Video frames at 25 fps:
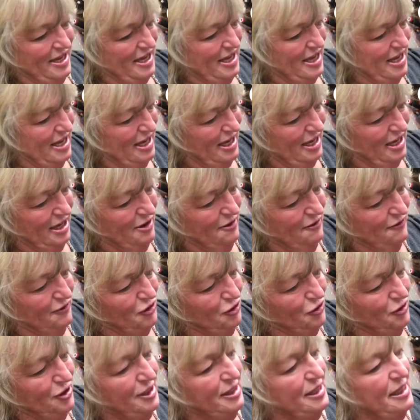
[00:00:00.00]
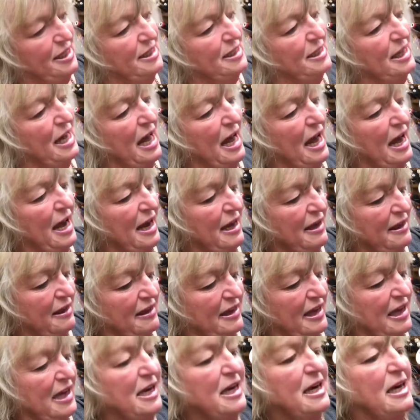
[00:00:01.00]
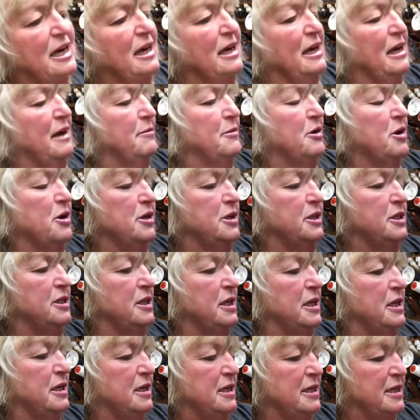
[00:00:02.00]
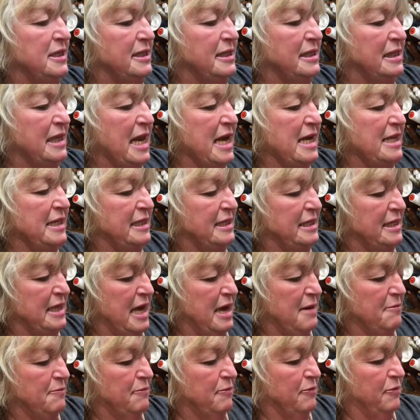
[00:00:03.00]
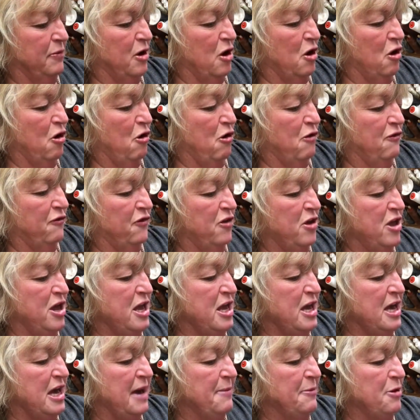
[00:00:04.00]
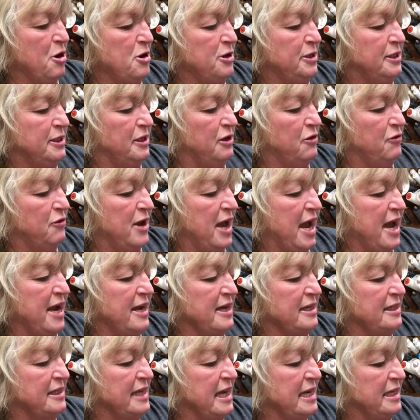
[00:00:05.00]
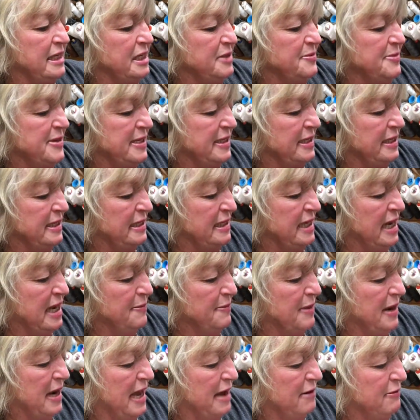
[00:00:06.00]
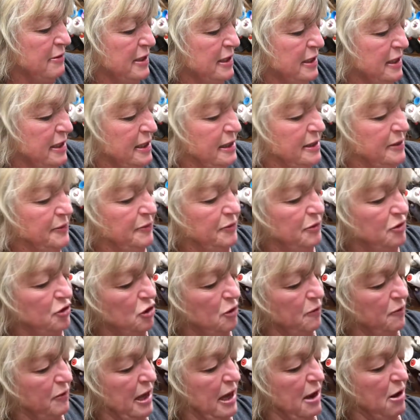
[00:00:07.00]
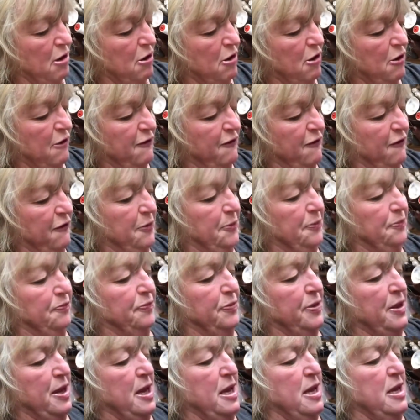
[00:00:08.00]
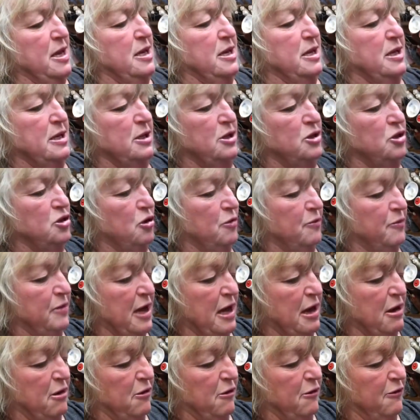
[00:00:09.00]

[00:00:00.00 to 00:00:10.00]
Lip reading: You have choices. I think I'm going to slice them off. I'm going to create a centimetre seam allowance, chop that off, and chop that off.